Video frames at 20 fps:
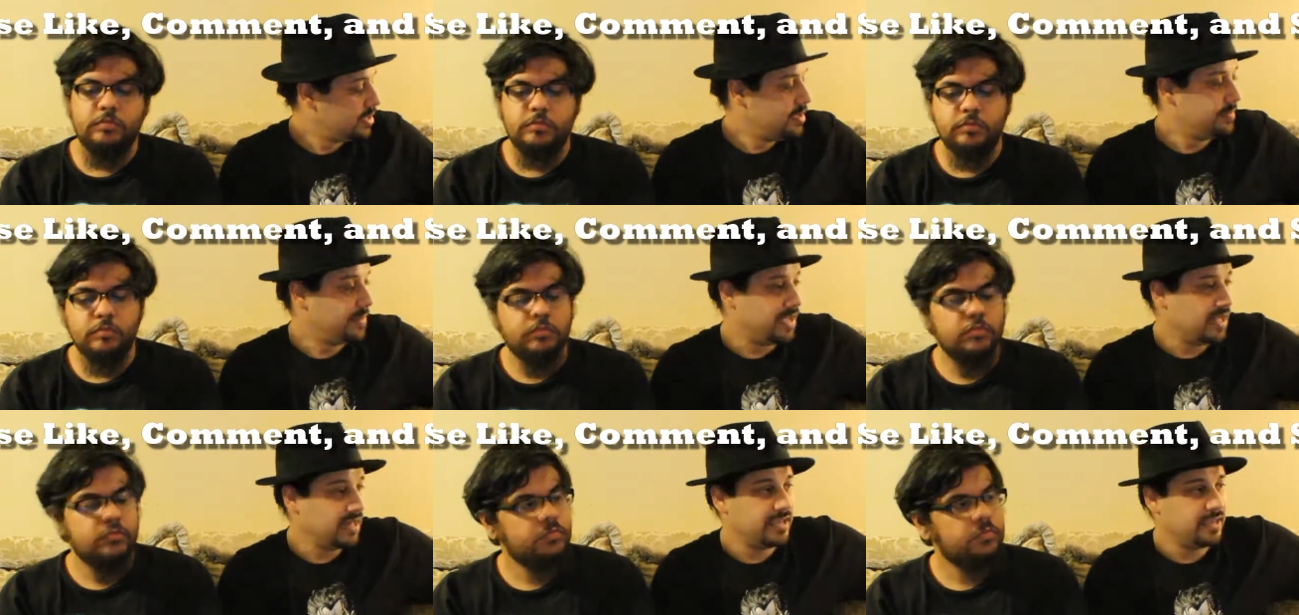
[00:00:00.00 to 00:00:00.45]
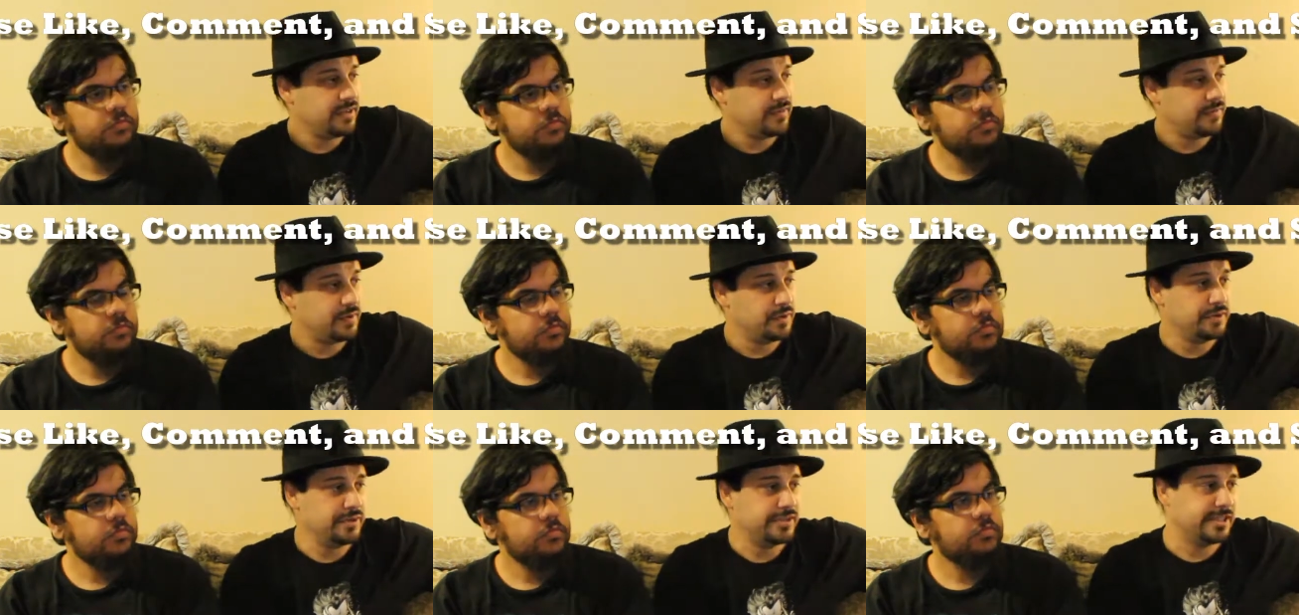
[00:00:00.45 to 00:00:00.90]
Speaker 1: mainly if
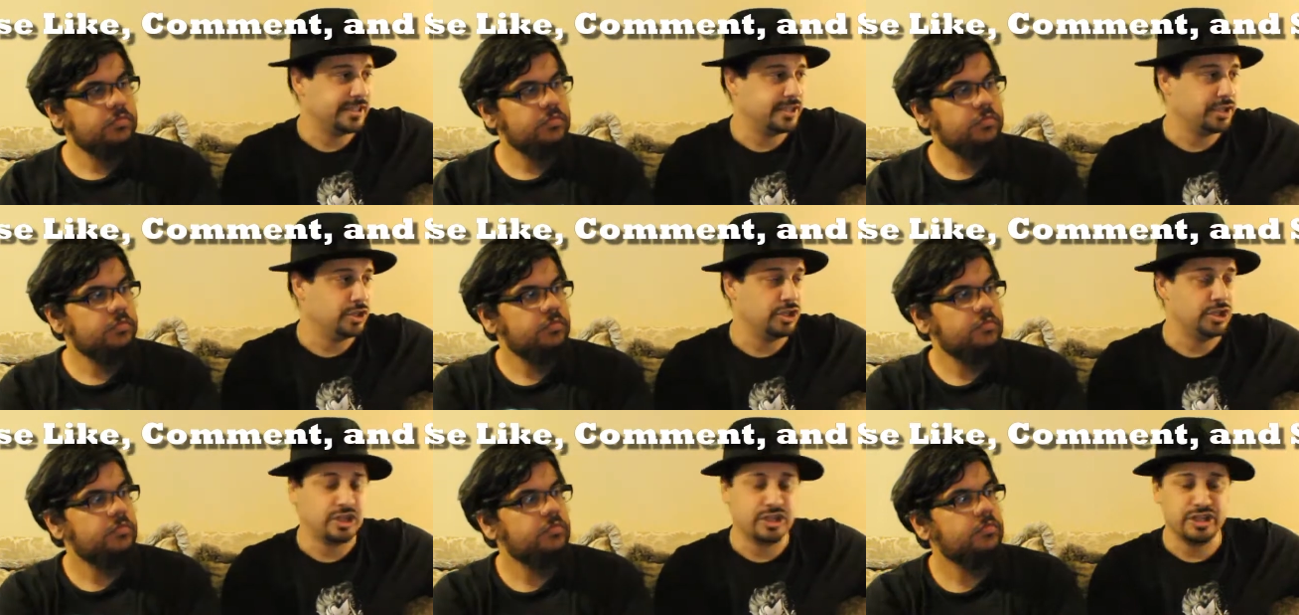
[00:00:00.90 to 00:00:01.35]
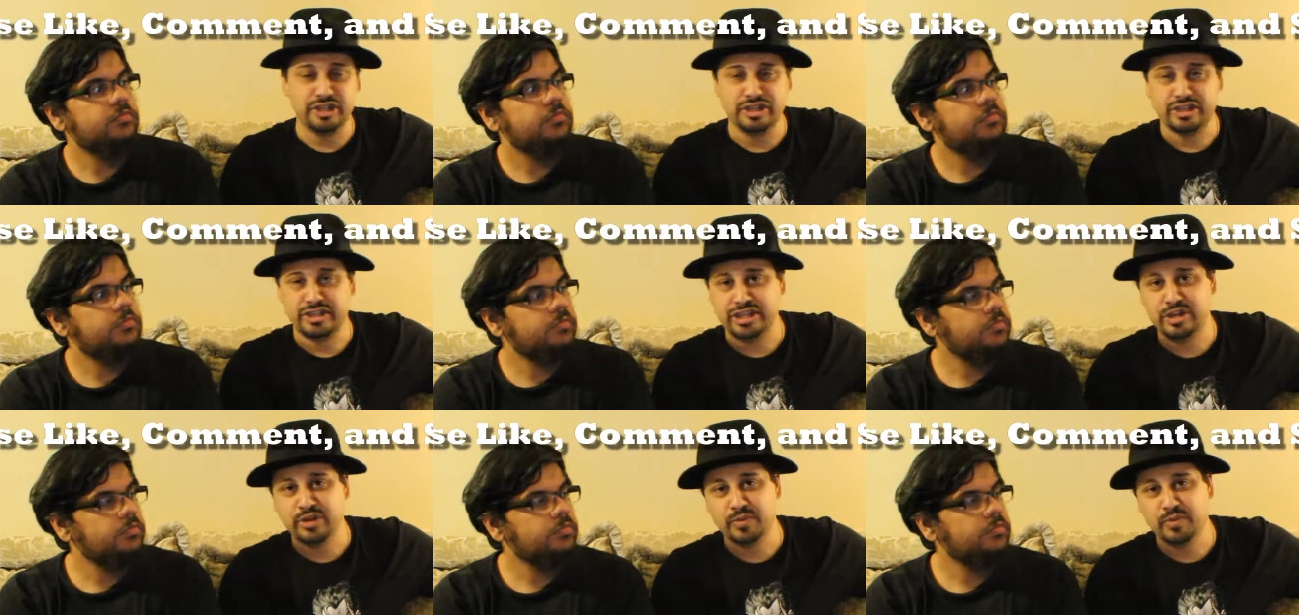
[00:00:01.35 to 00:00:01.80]
you just look, look,
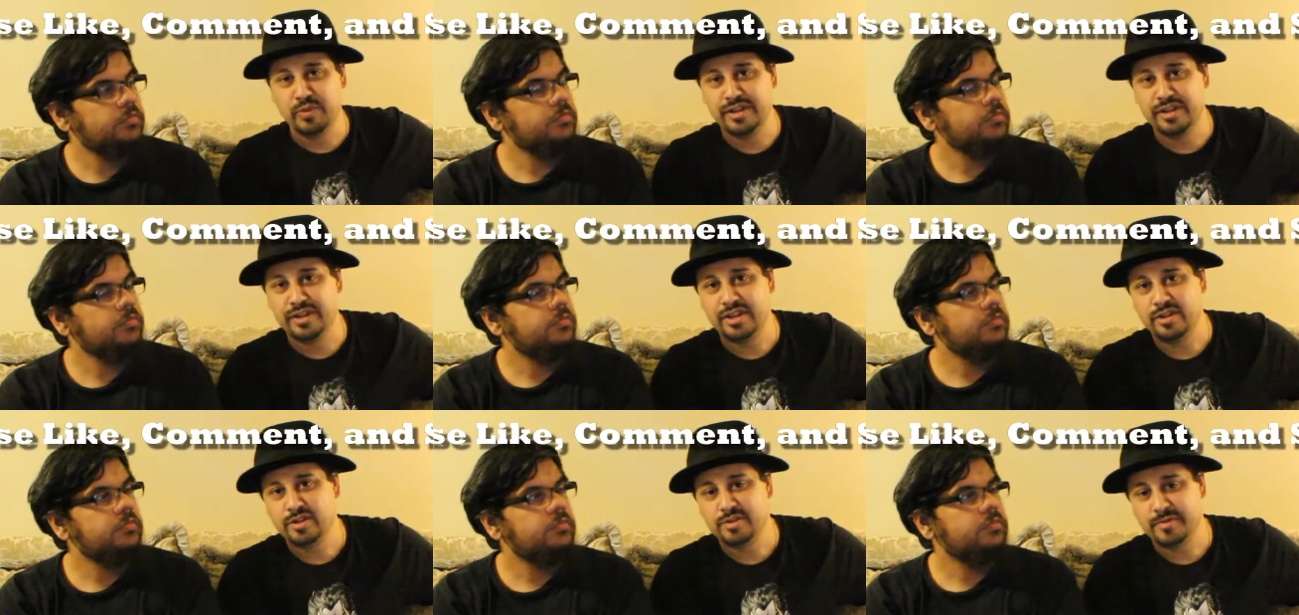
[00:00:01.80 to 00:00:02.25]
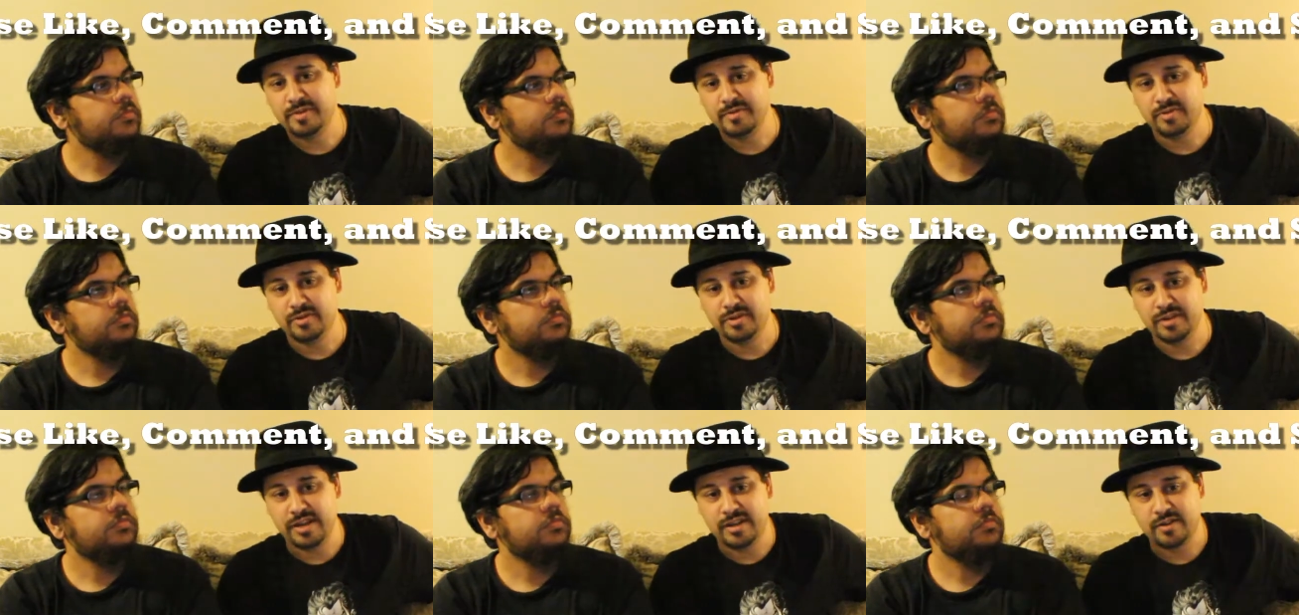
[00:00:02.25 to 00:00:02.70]
you're one of those
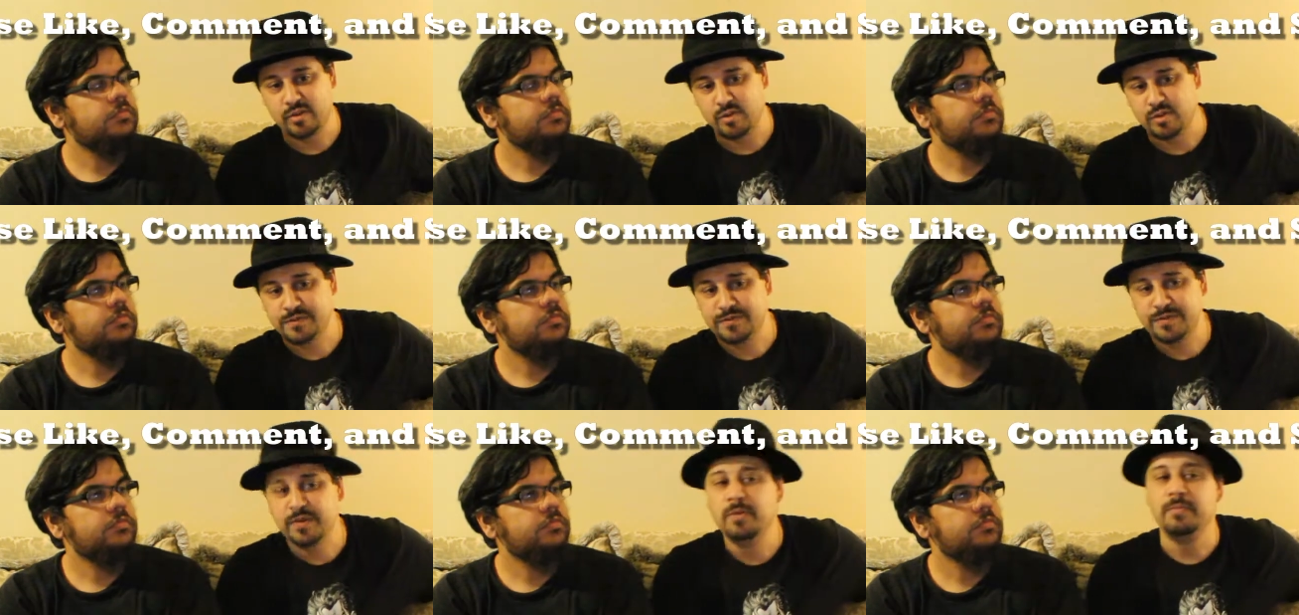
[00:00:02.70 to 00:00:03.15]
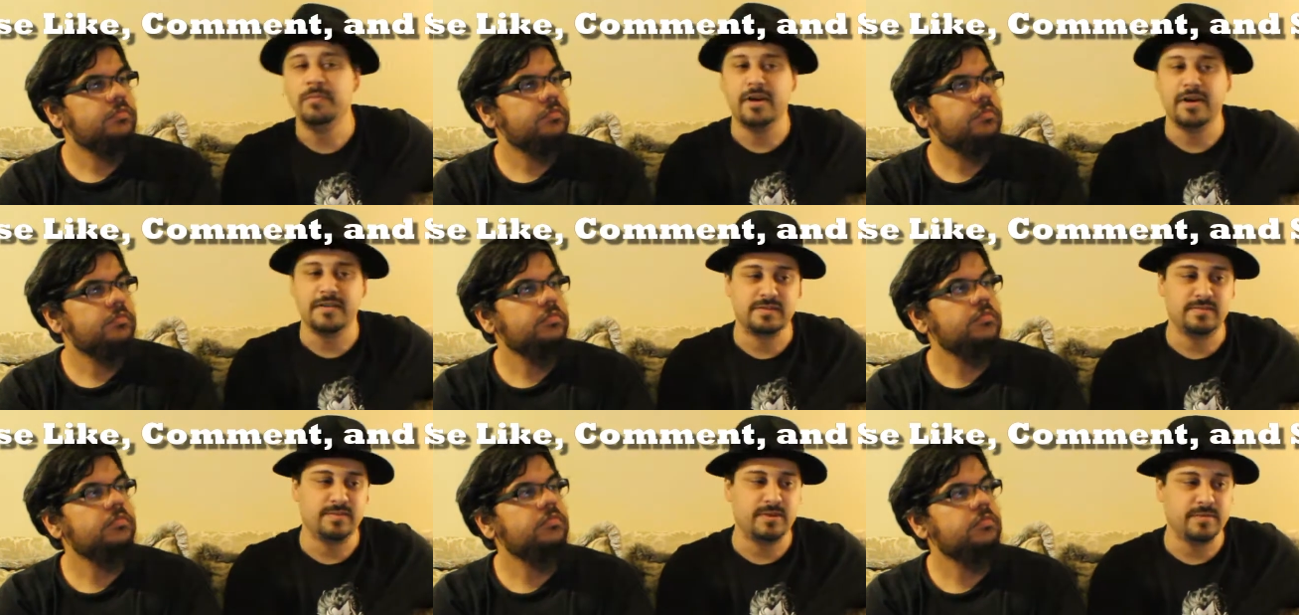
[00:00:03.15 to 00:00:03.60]
people like those film
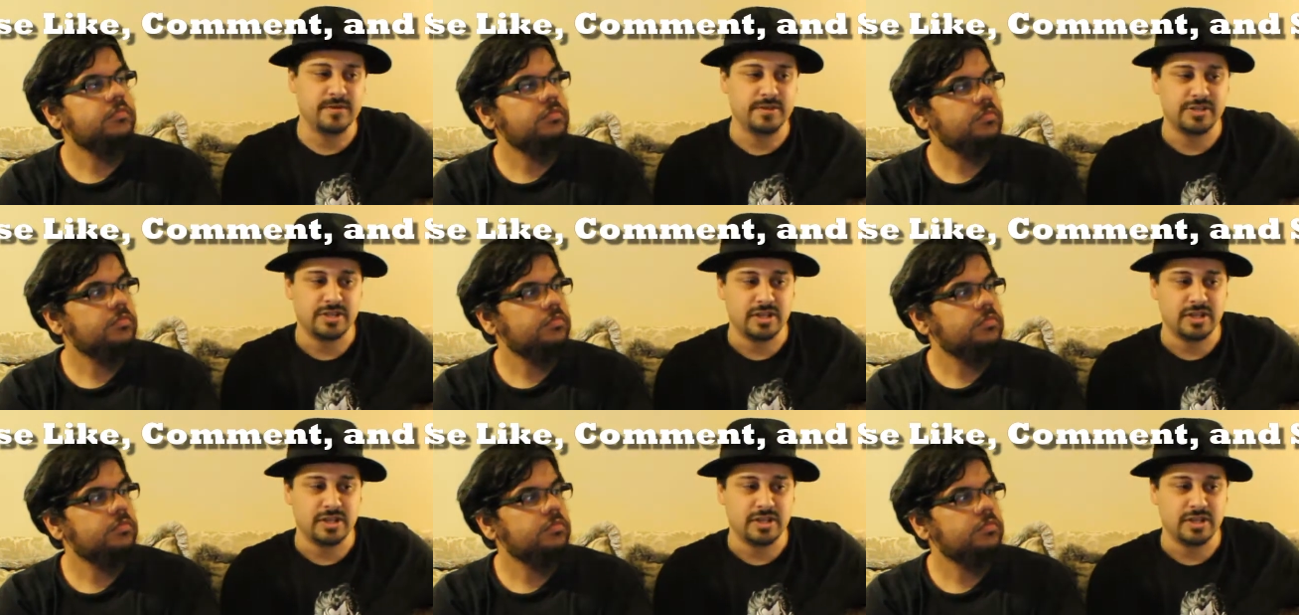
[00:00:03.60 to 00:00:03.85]
buffs pretty much,